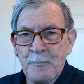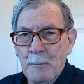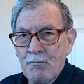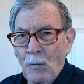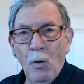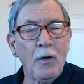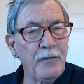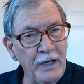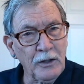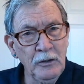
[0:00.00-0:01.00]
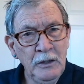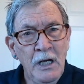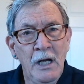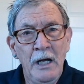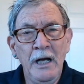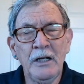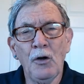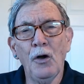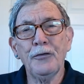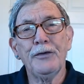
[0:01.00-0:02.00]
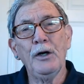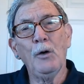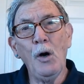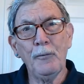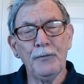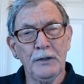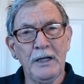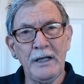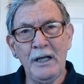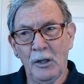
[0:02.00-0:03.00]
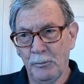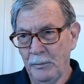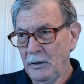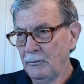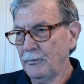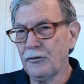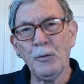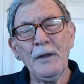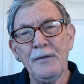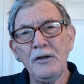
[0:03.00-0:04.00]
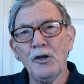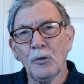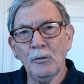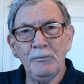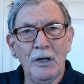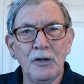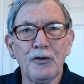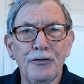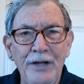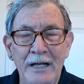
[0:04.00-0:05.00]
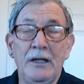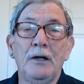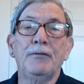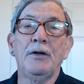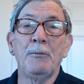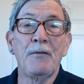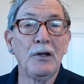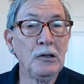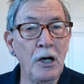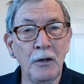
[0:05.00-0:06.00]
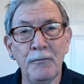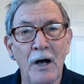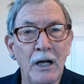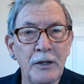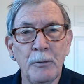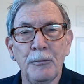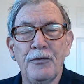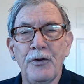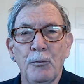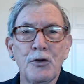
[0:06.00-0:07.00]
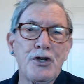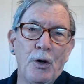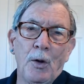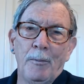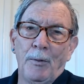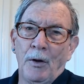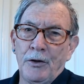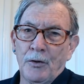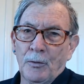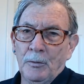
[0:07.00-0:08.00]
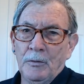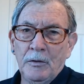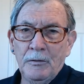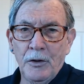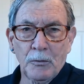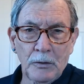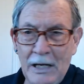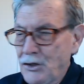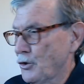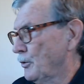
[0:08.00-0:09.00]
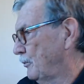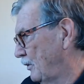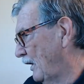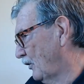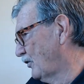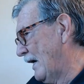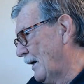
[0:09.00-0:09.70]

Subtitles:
on there, and also hopefully help strengthen your understanding of some of the lung volumes that will show up on your lecture exam.